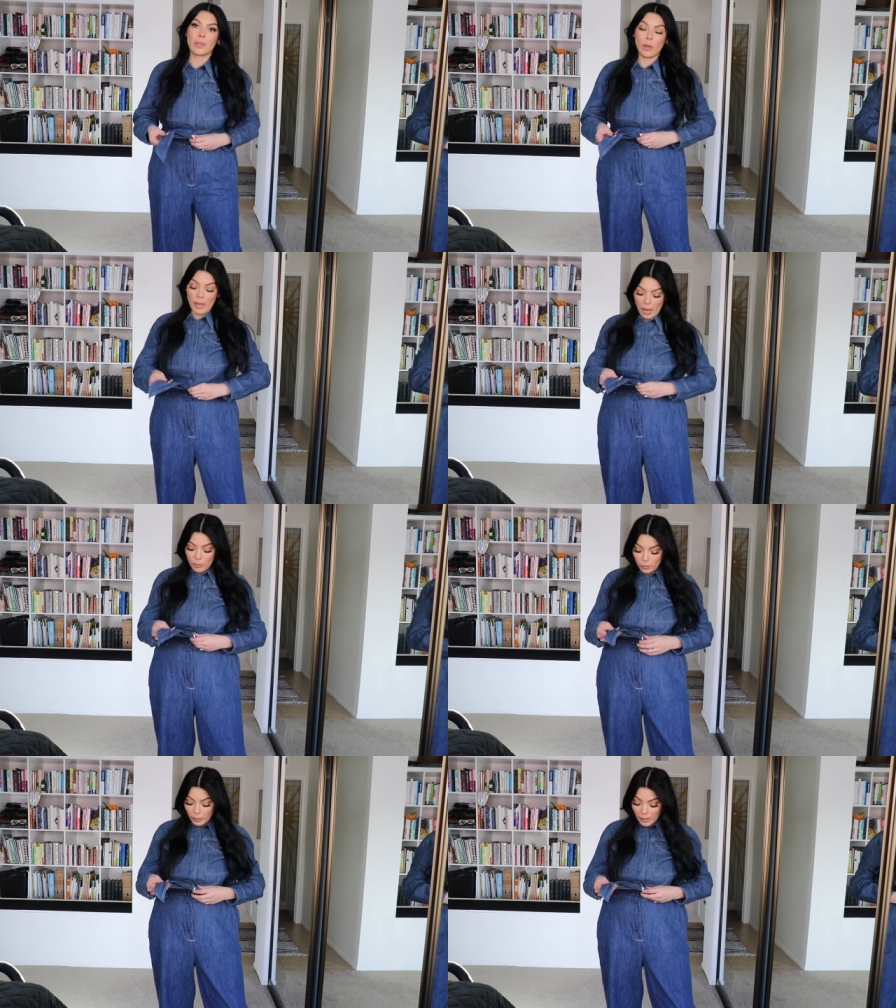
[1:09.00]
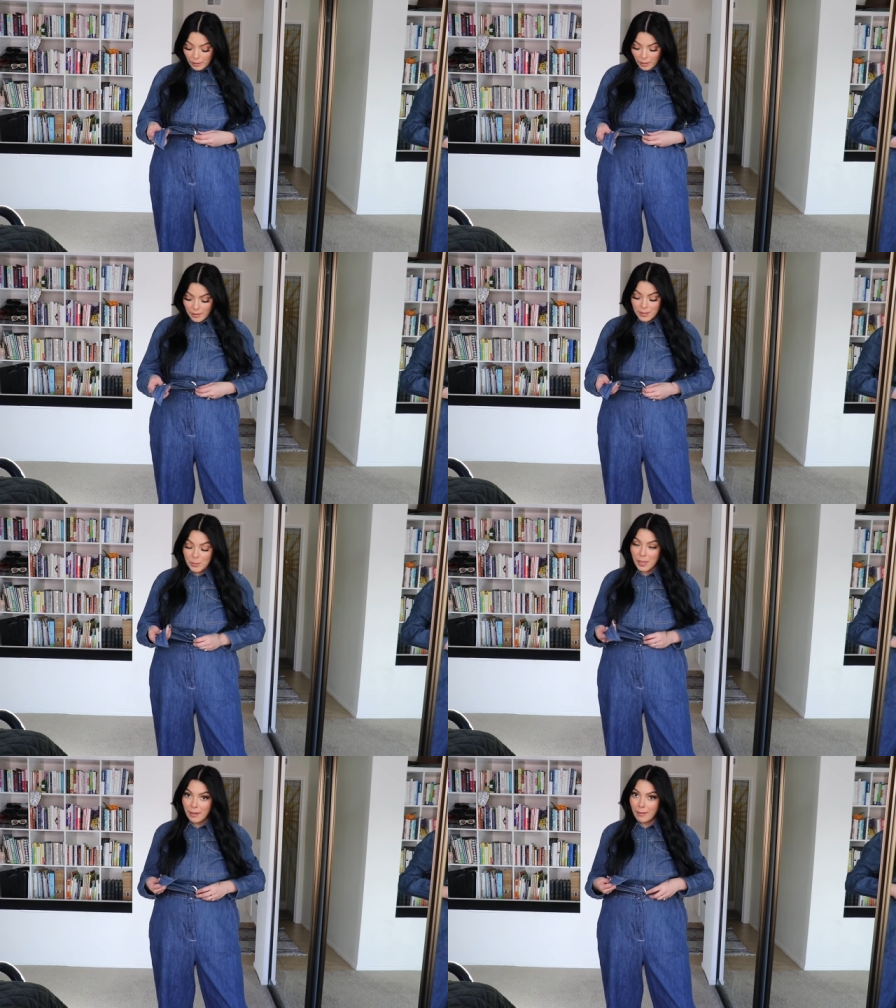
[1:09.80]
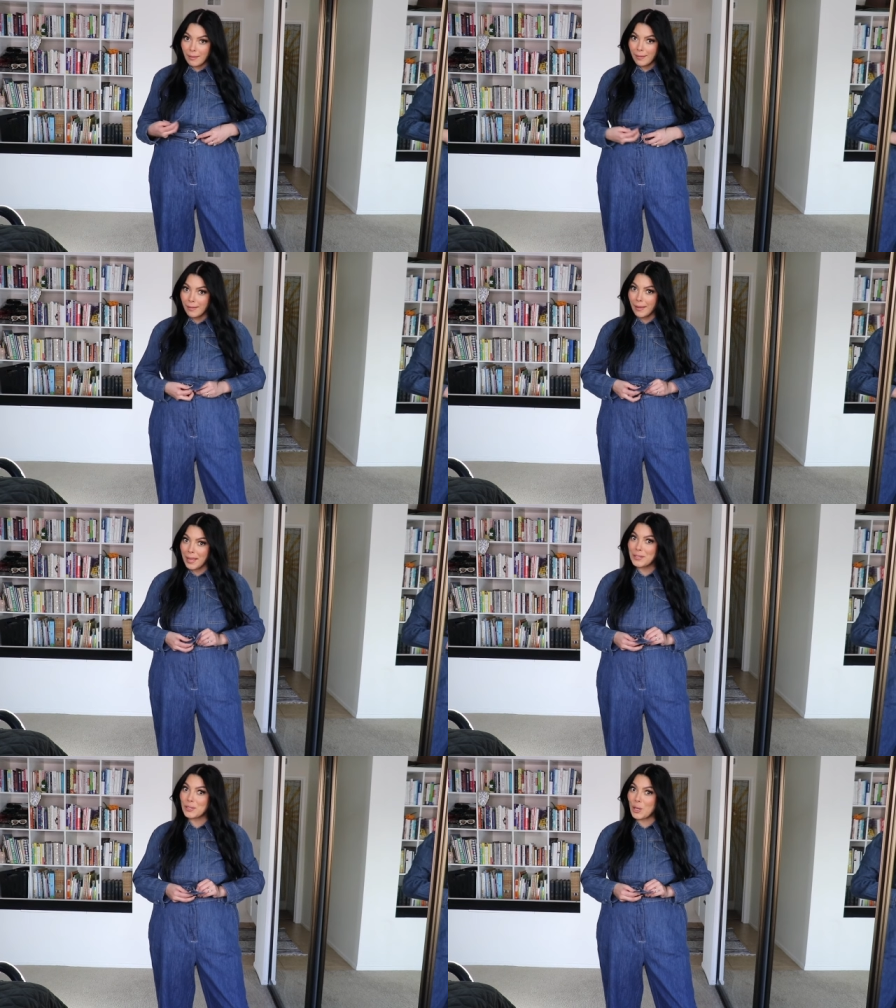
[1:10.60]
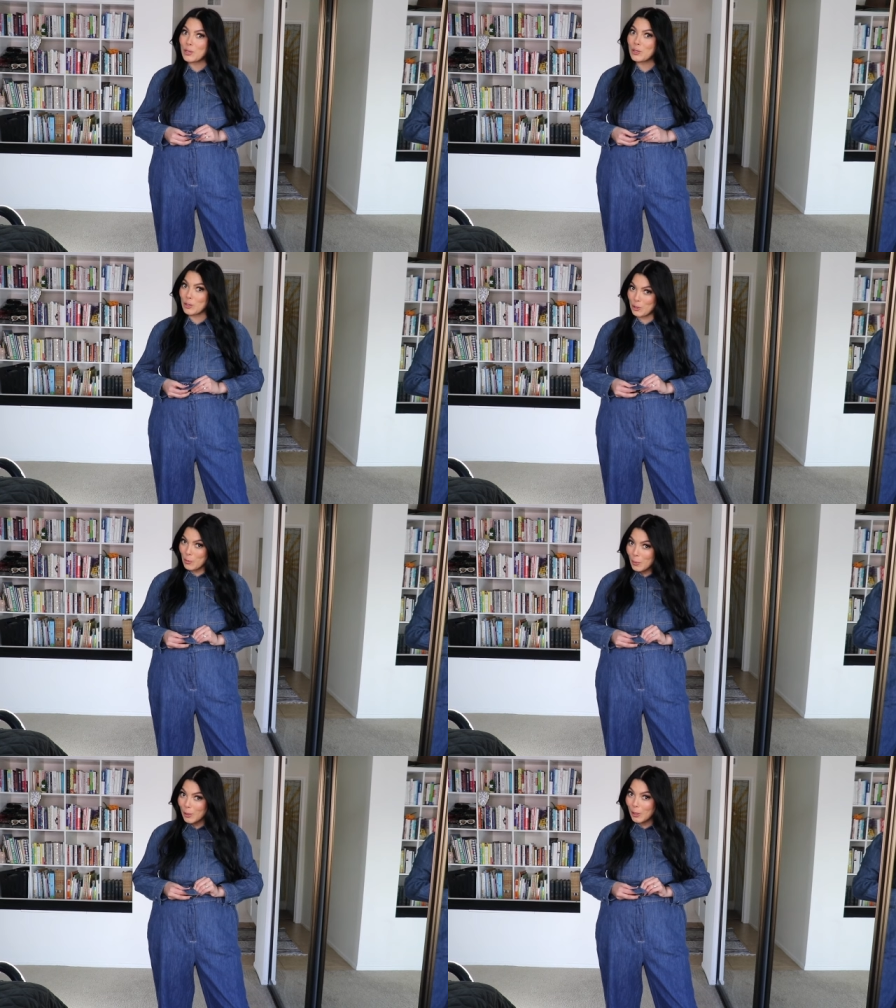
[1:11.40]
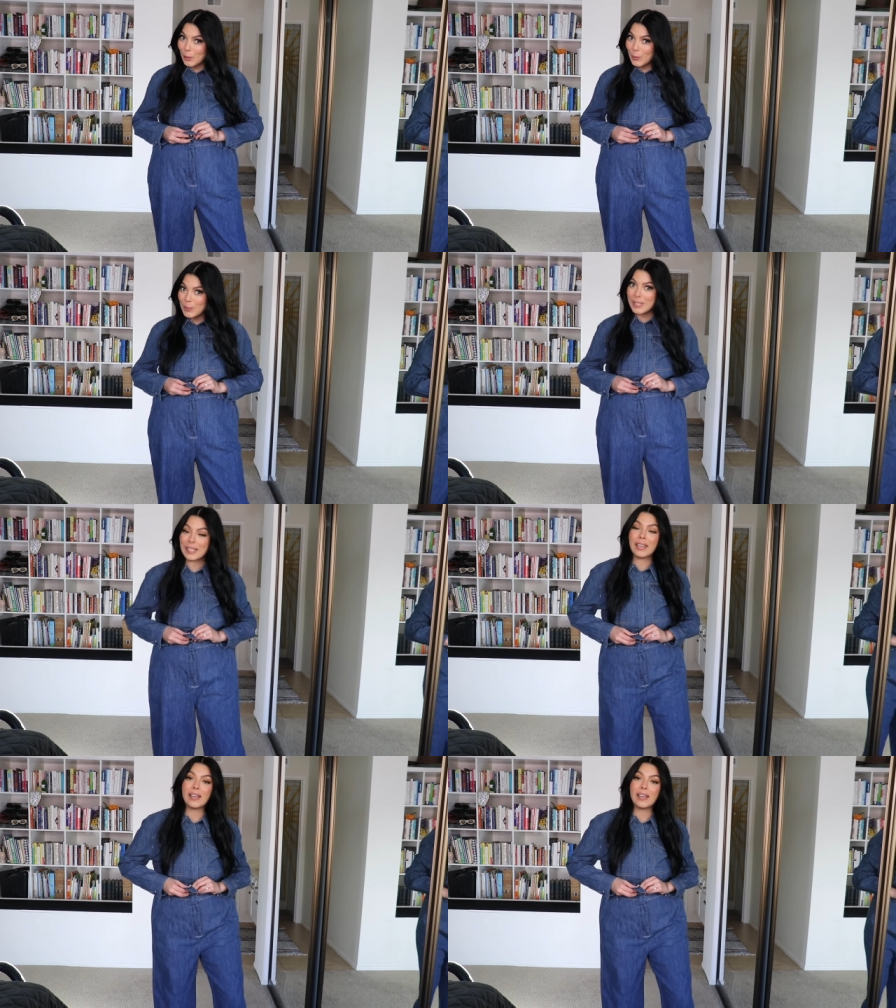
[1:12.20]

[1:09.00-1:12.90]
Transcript: Okay, I really like this one. It's super cute.